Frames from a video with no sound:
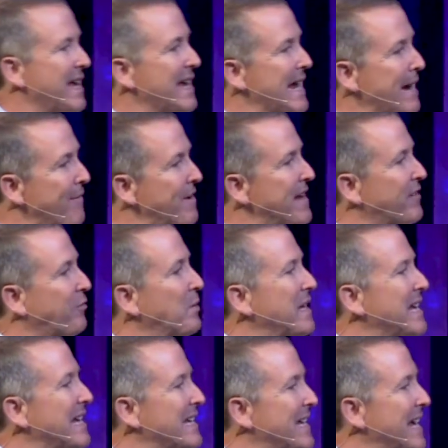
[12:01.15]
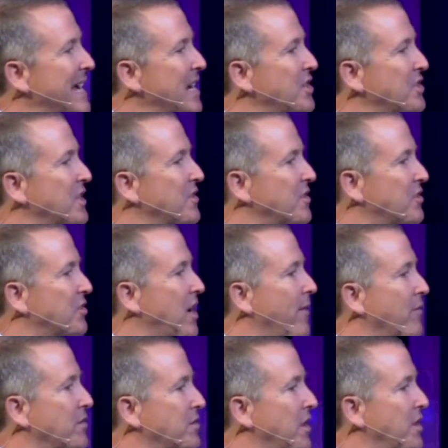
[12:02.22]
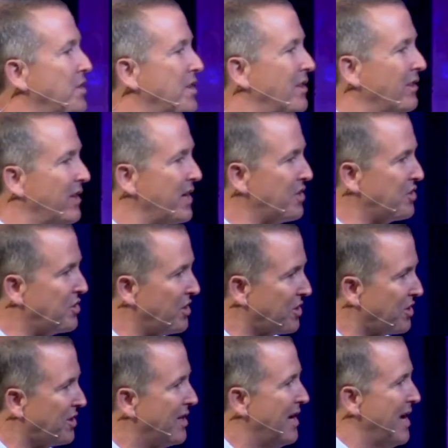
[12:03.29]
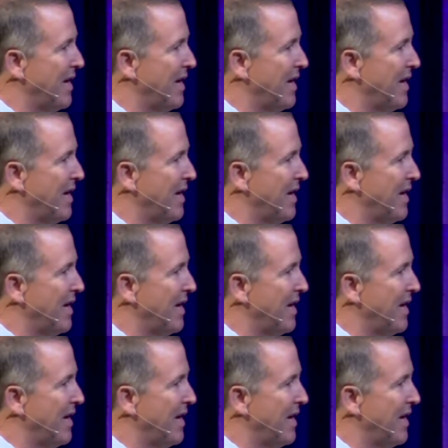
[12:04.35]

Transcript: even as we engage in this conversation, let's just,